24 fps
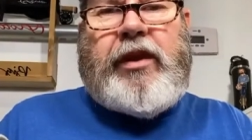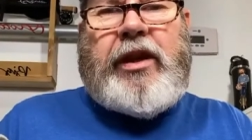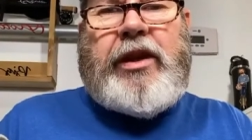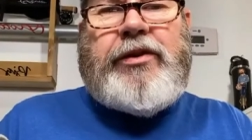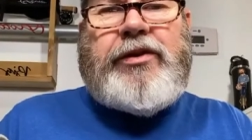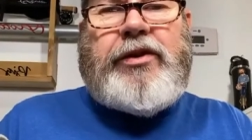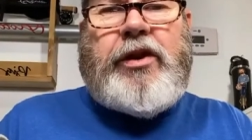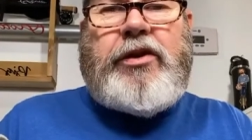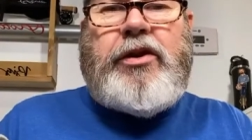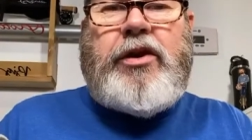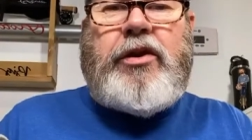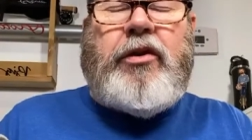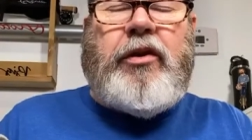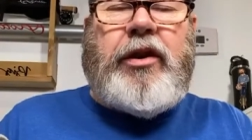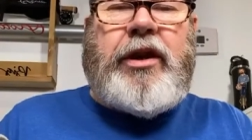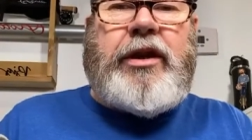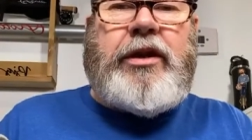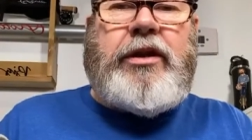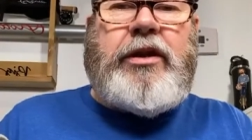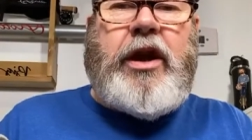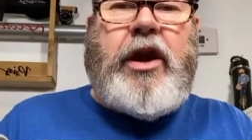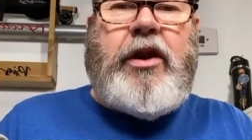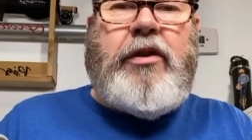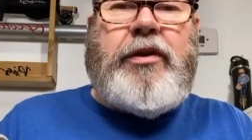So you're going to
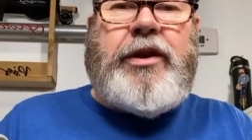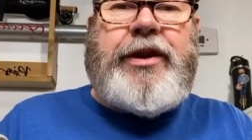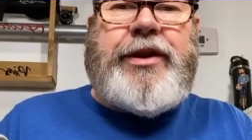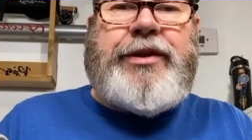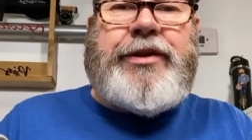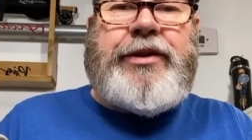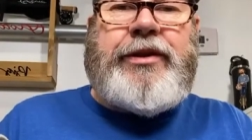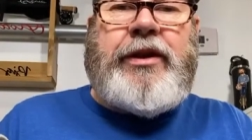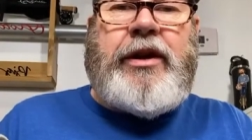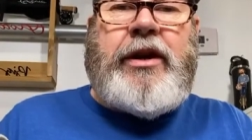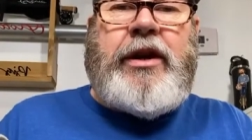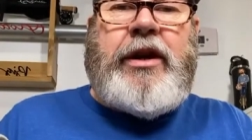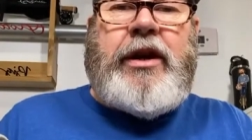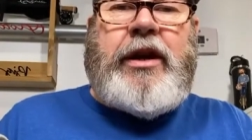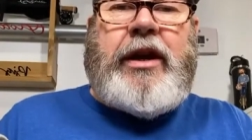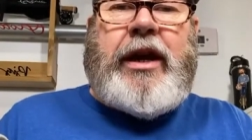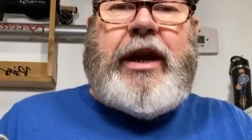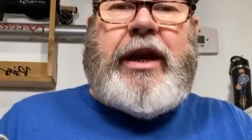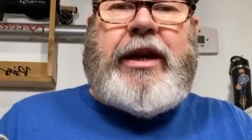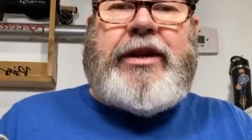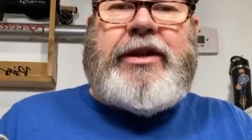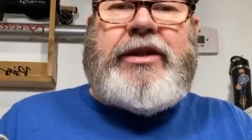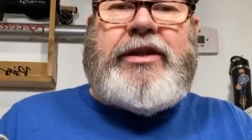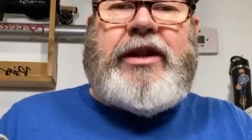notice
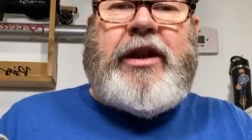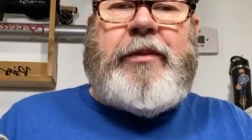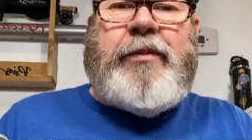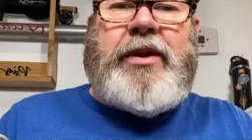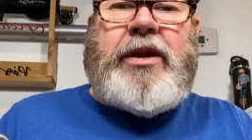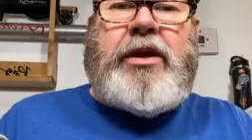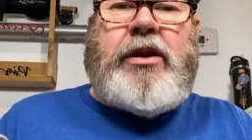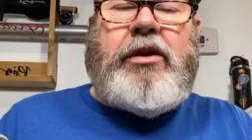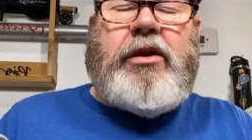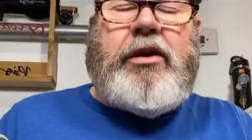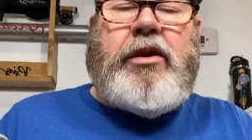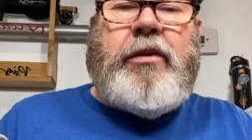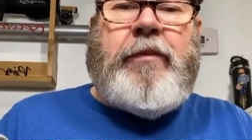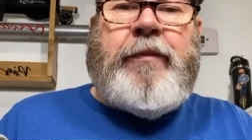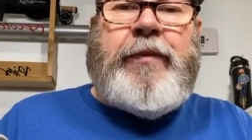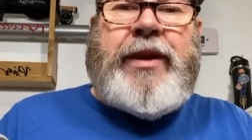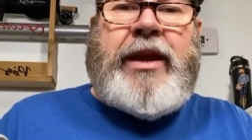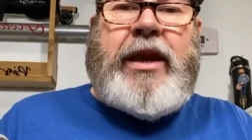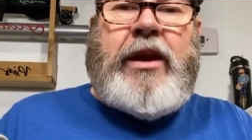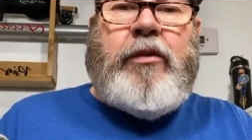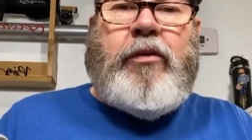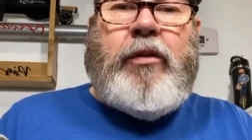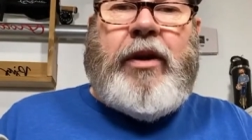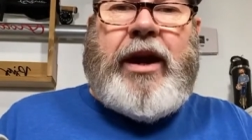in some of your,
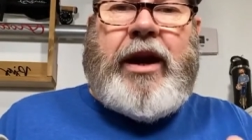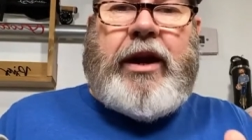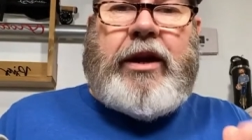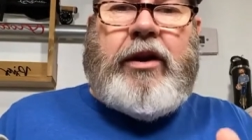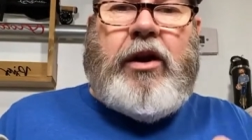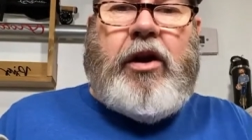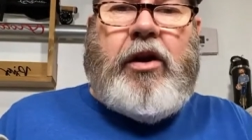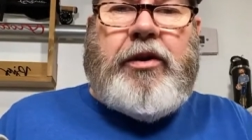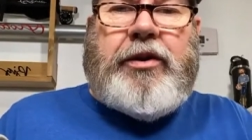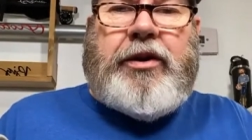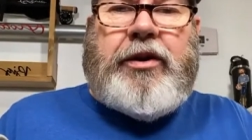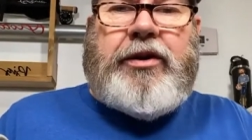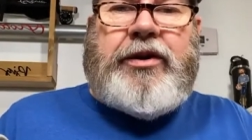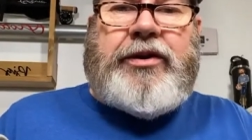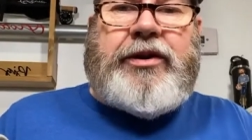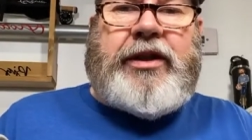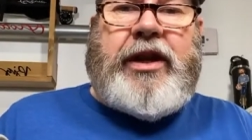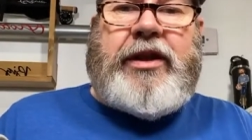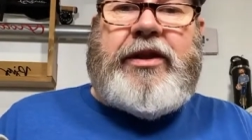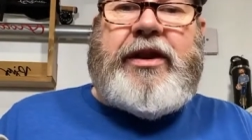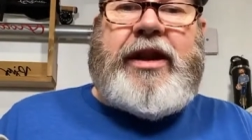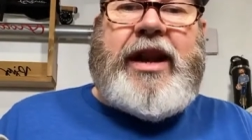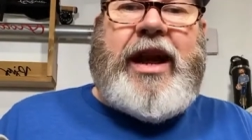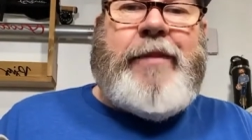what I call your
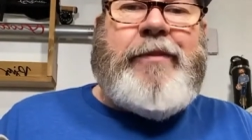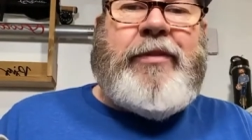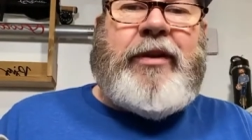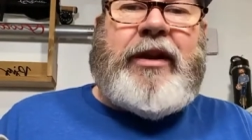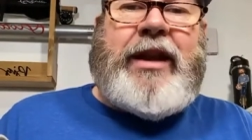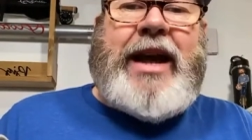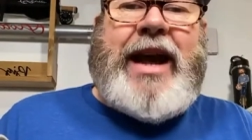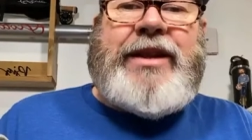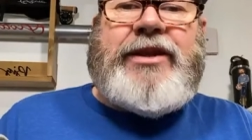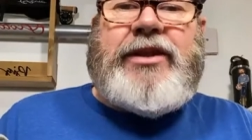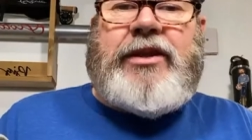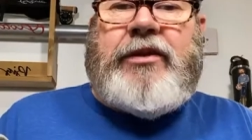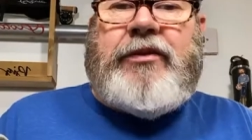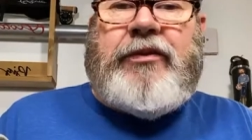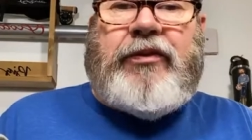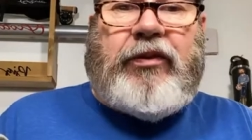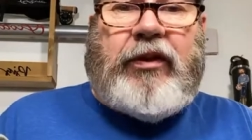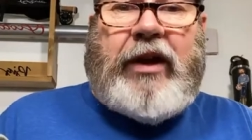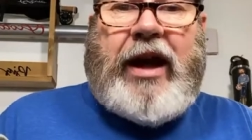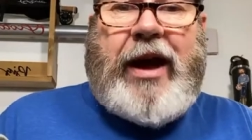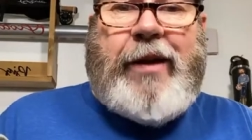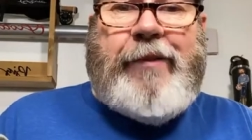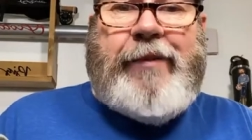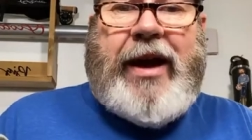Southern Appalachian
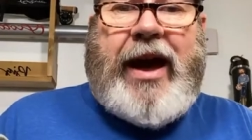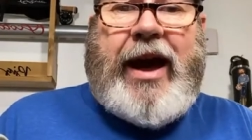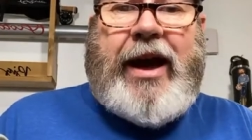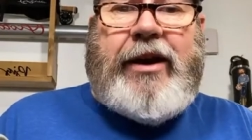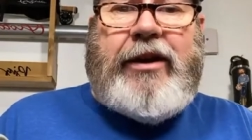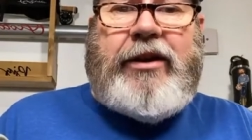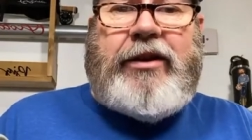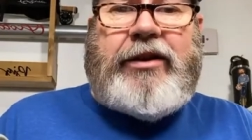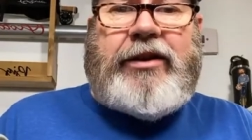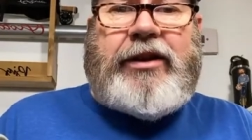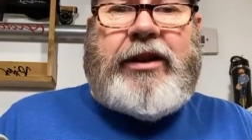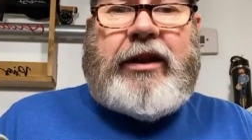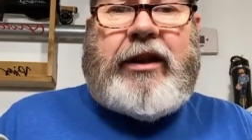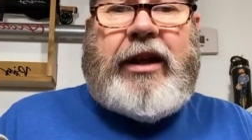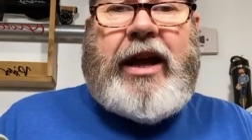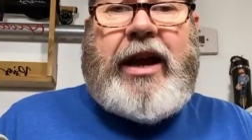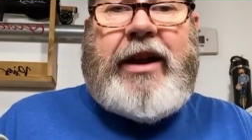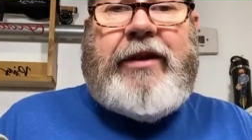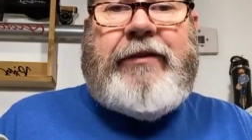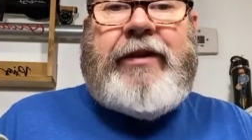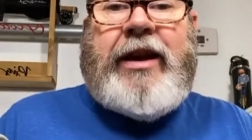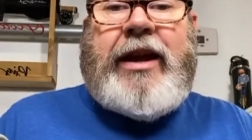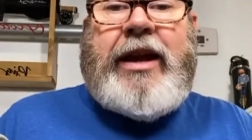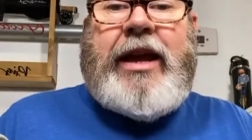fly patterns, a lot
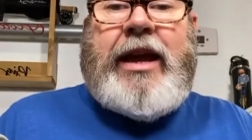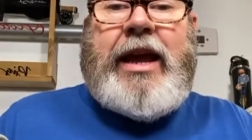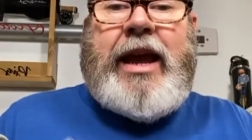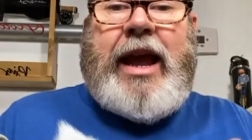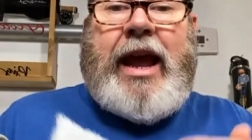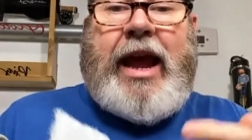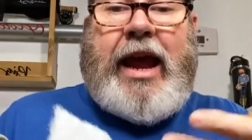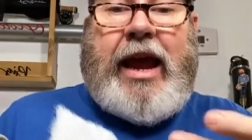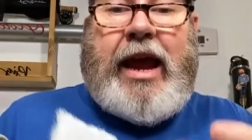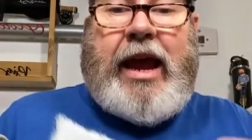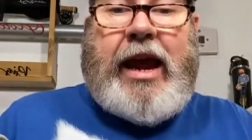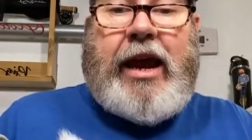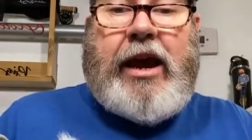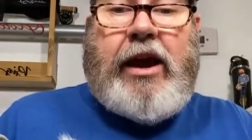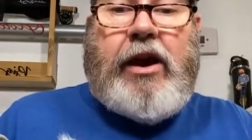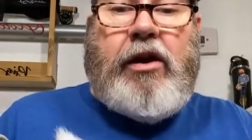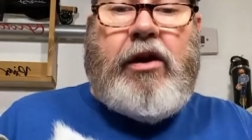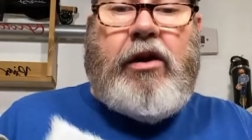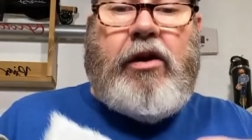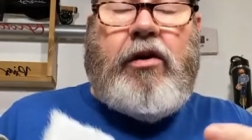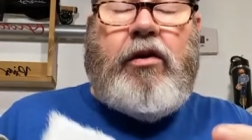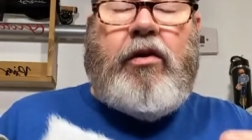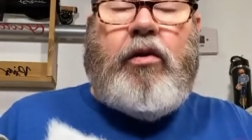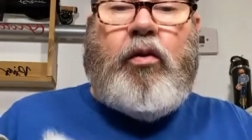of
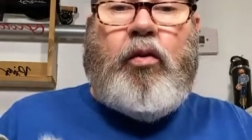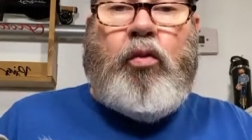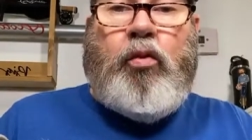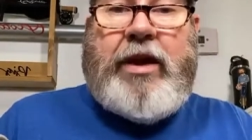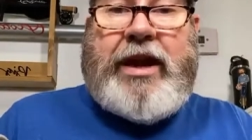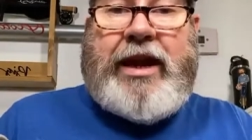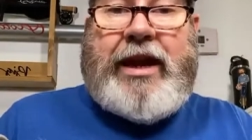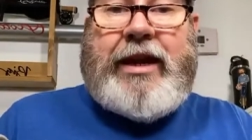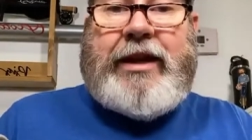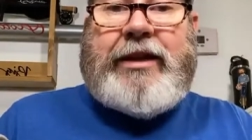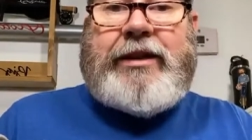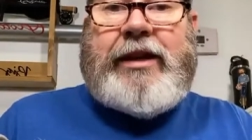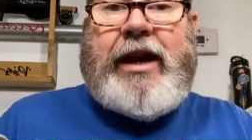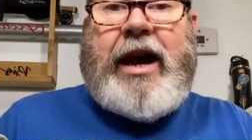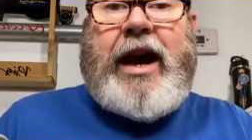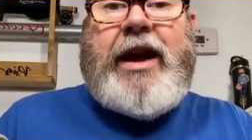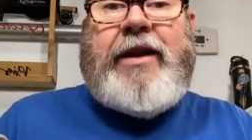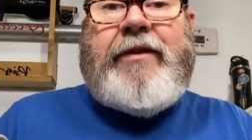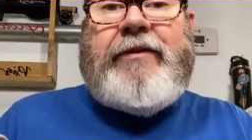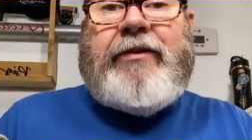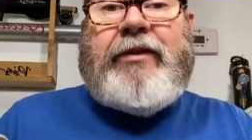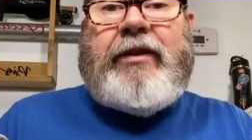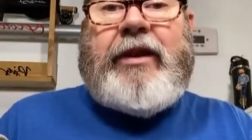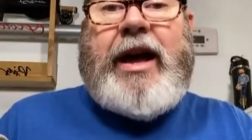hair wing
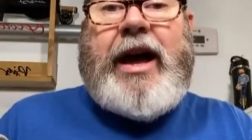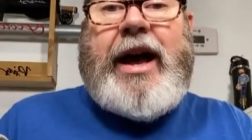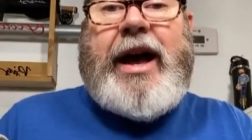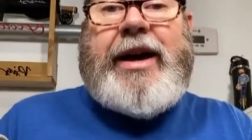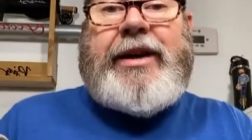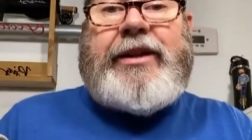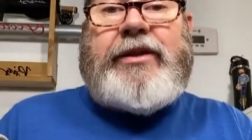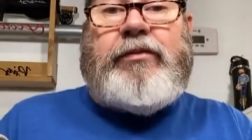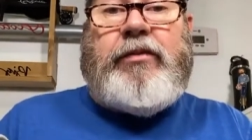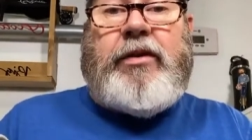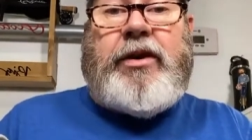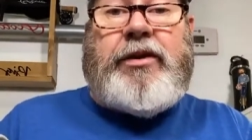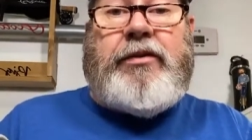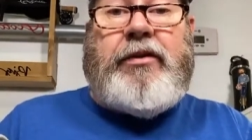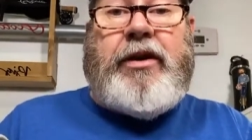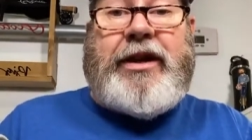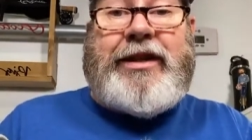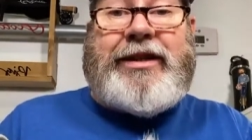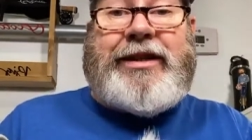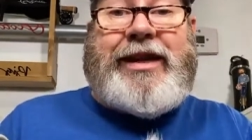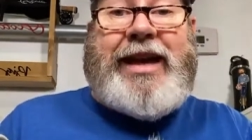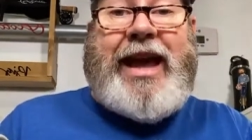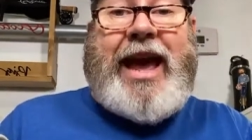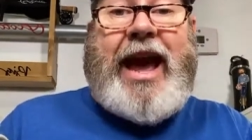type flies, whether
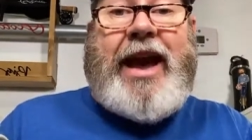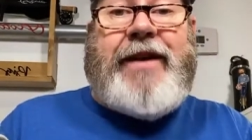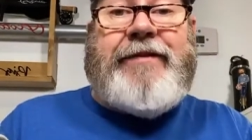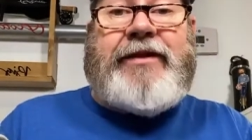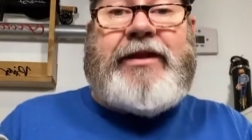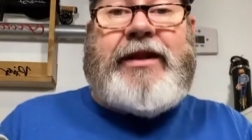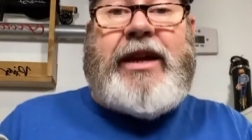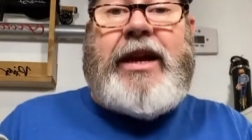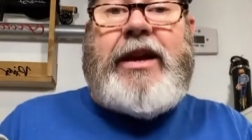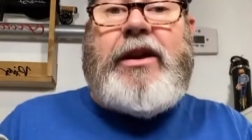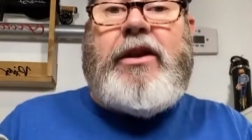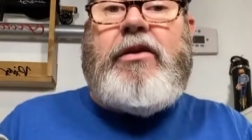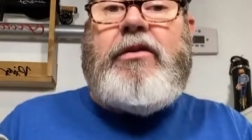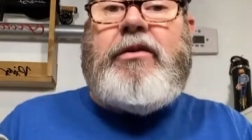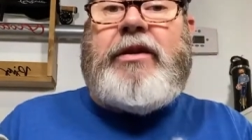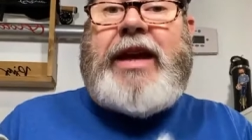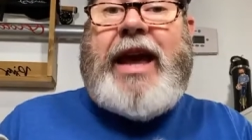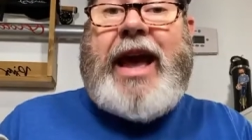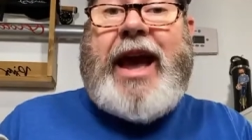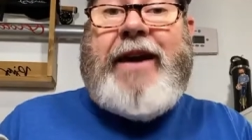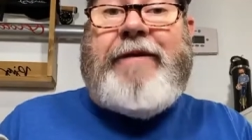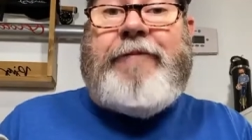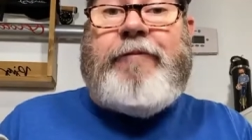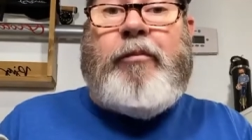it's calf tail,
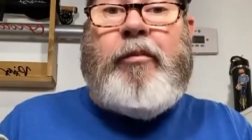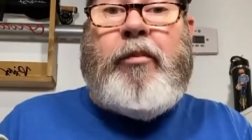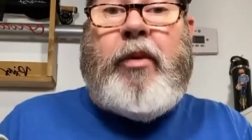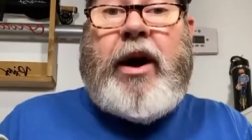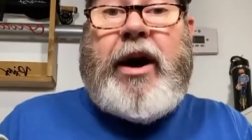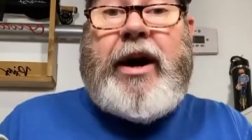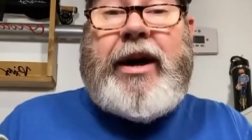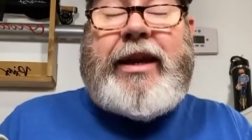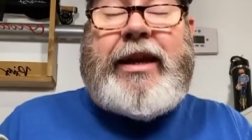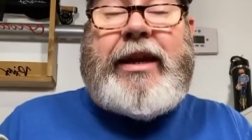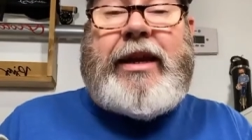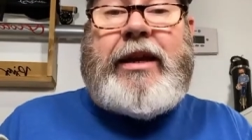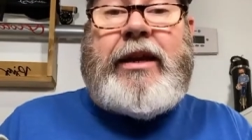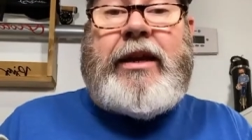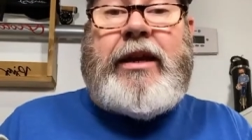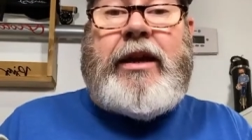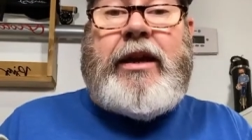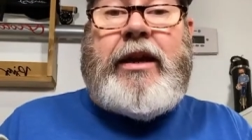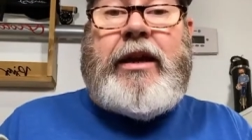calf body,